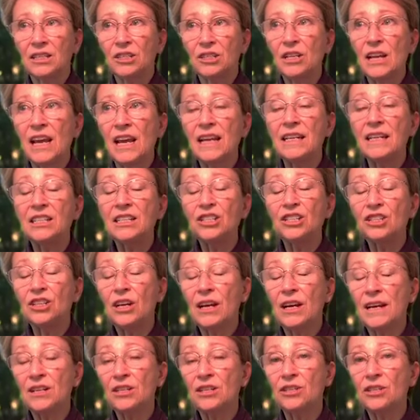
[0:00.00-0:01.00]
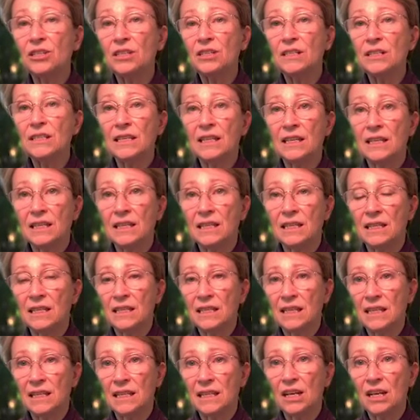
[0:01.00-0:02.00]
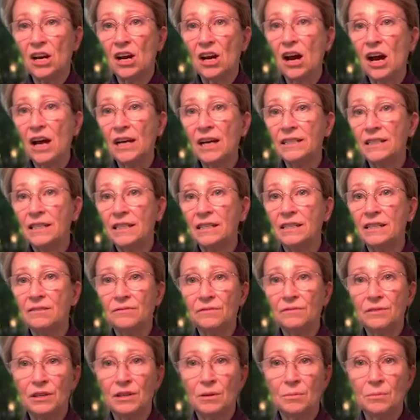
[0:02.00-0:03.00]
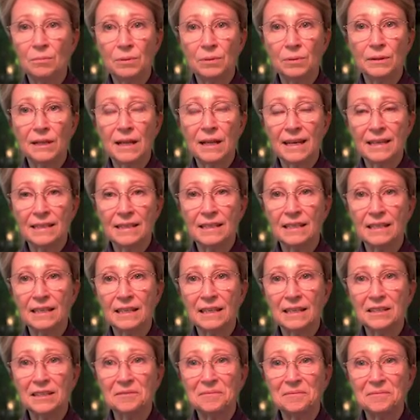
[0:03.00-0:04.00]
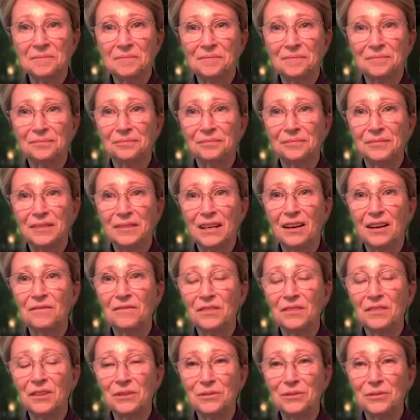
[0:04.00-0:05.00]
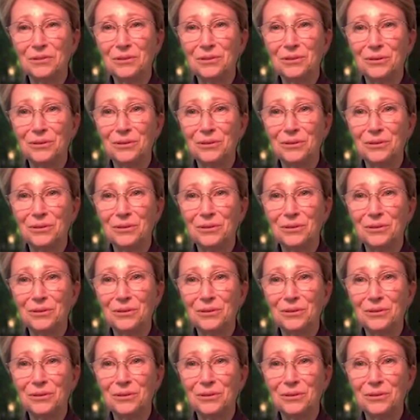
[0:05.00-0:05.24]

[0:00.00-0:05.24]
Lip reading: any changes in the cognitive complexity of those who